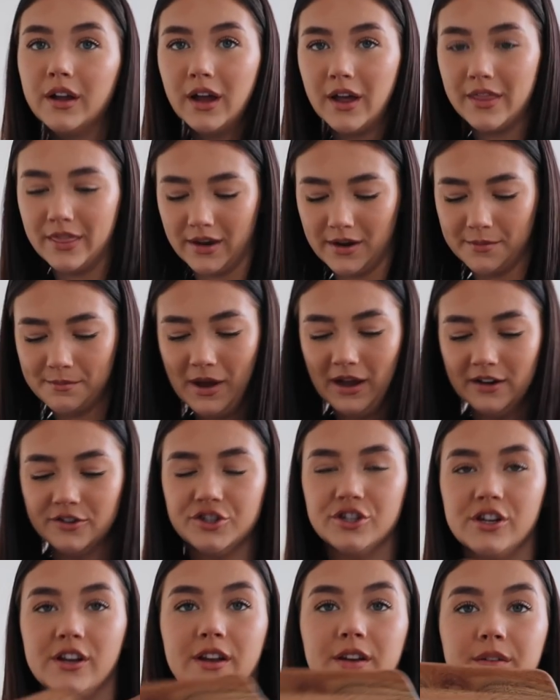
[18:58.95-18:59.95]
And then a
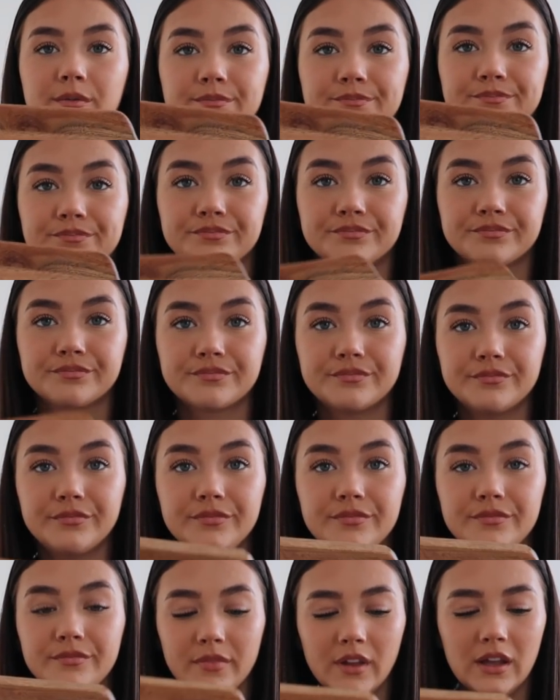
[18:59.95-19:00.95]
matching
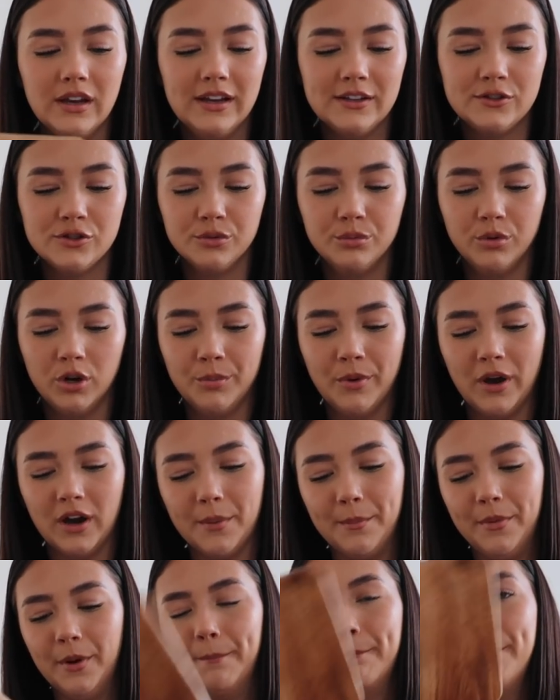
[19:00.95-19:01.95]
little one where I
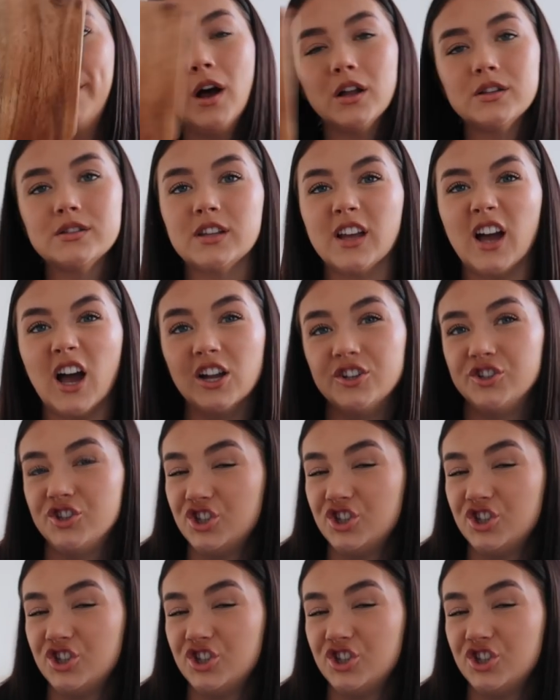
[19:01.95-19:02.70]
can put butter,